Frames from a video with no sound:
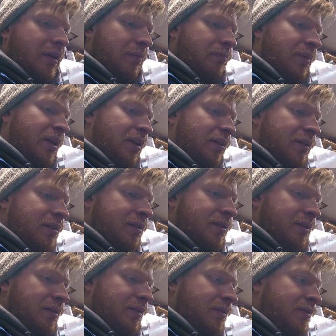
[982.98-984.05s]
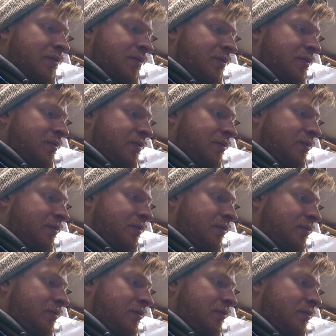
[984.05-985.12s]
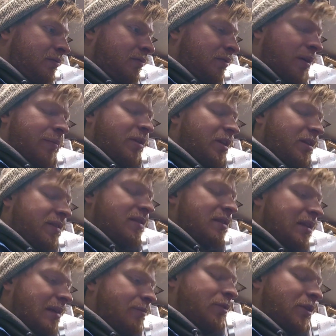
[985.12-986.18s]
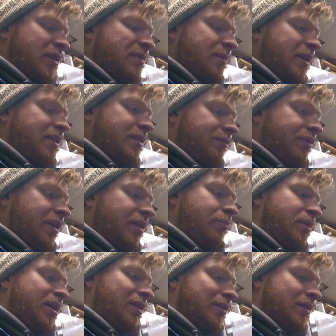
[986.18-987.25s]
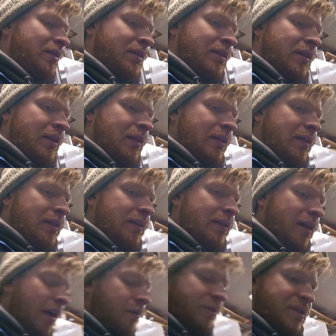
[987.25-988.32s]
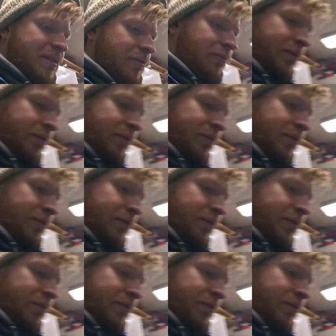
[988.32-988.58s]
belt is. I mean, this is a lot more expensive than a belt. I wish they